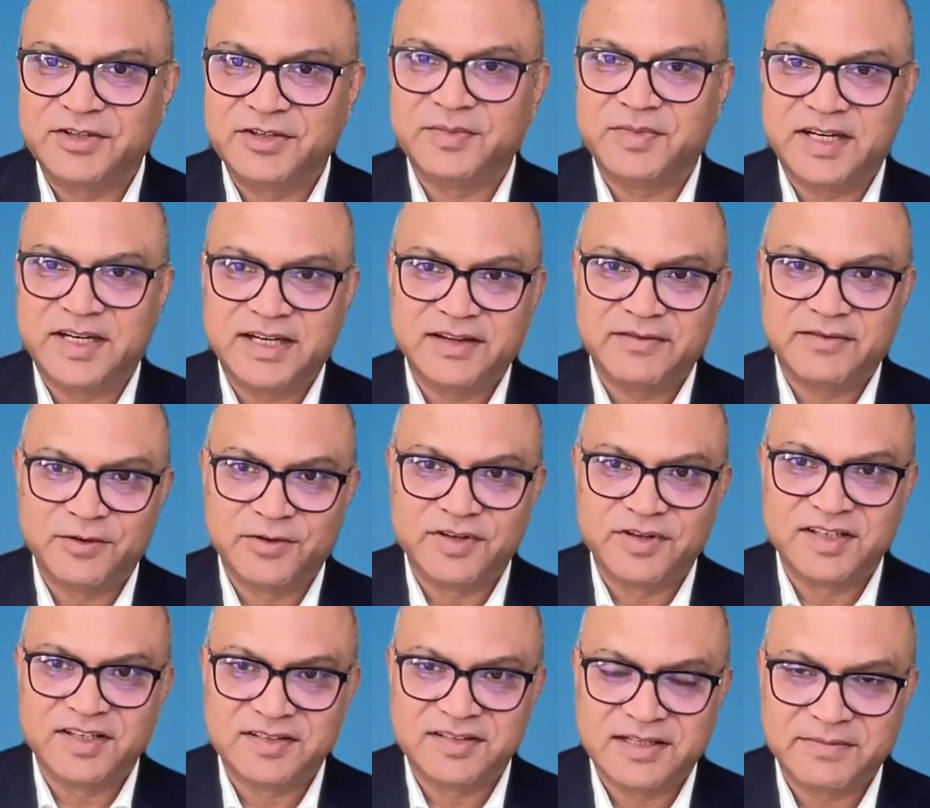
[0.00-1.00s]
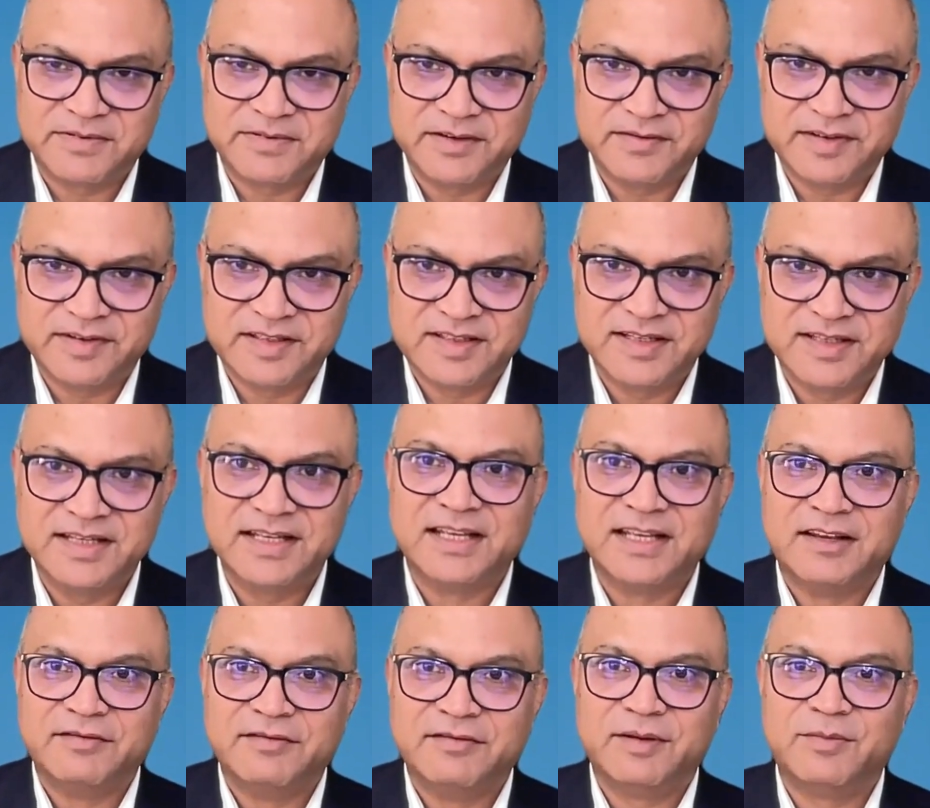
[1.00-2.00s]
You might have noticed that previously,
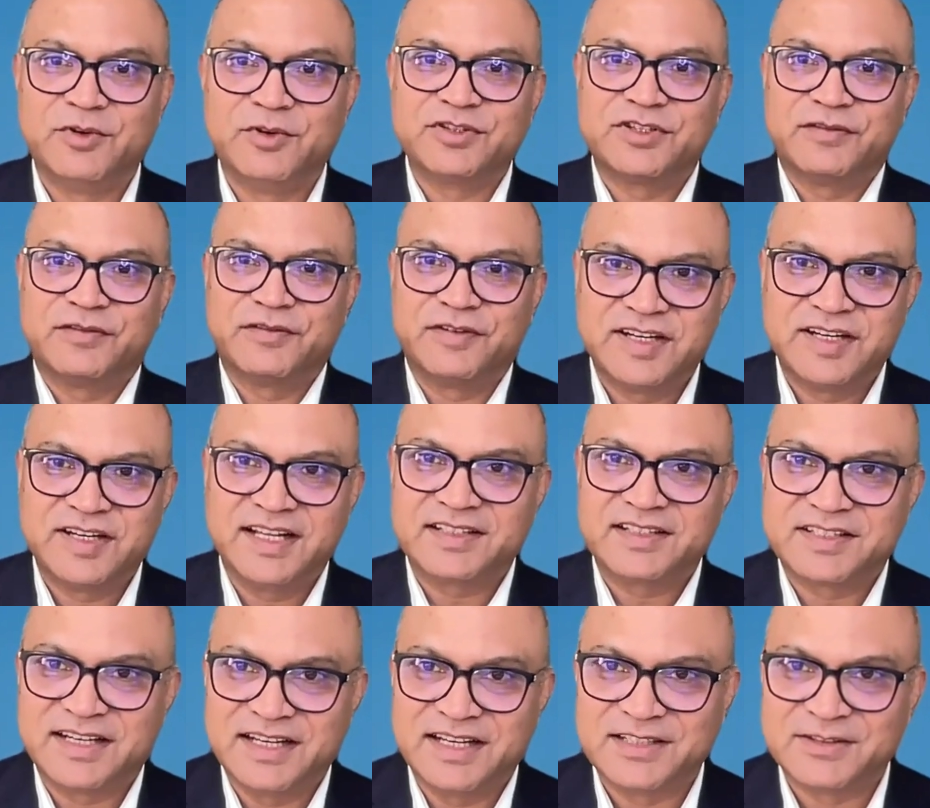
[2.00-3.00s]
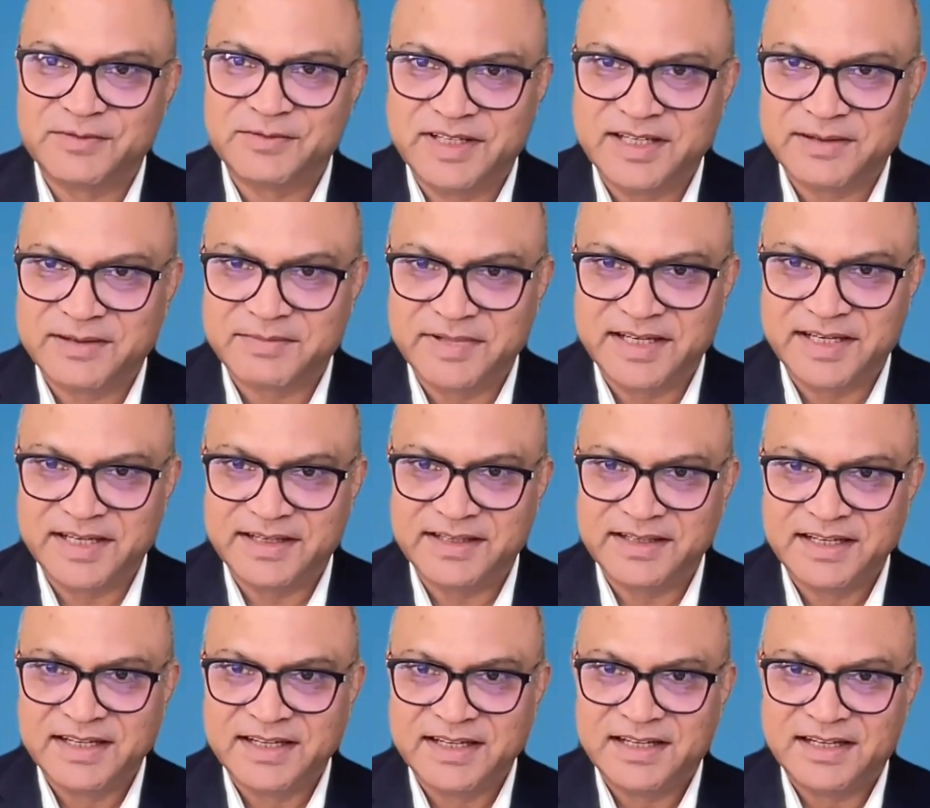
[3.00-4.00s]
where most of our textiles were
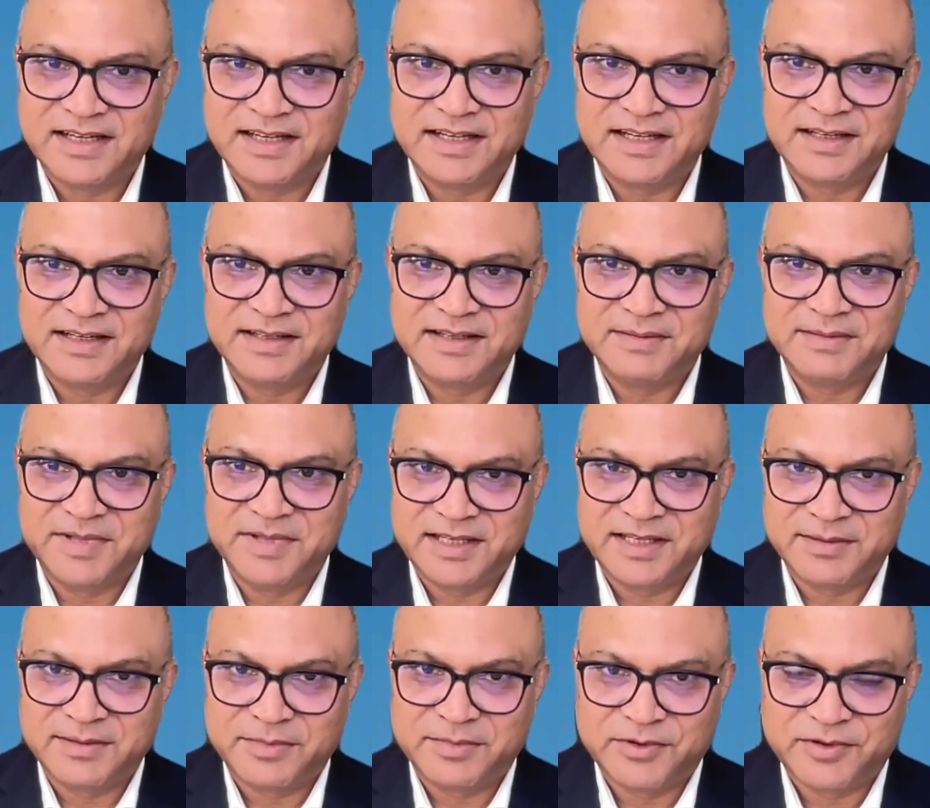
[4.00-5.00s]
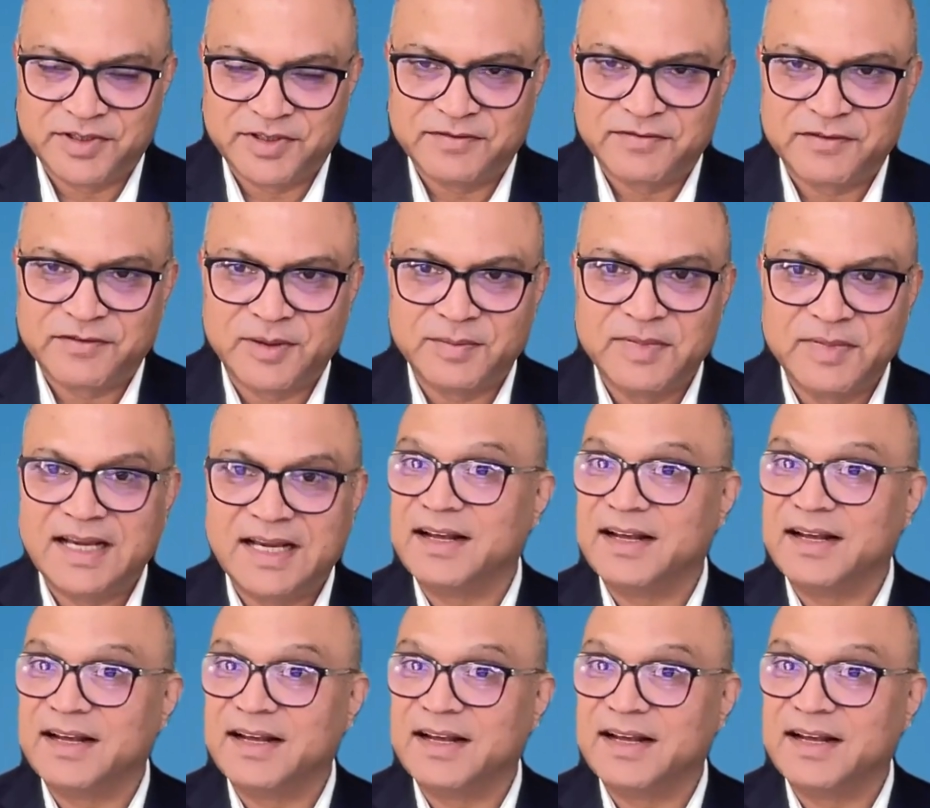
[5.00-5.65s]
being imported from.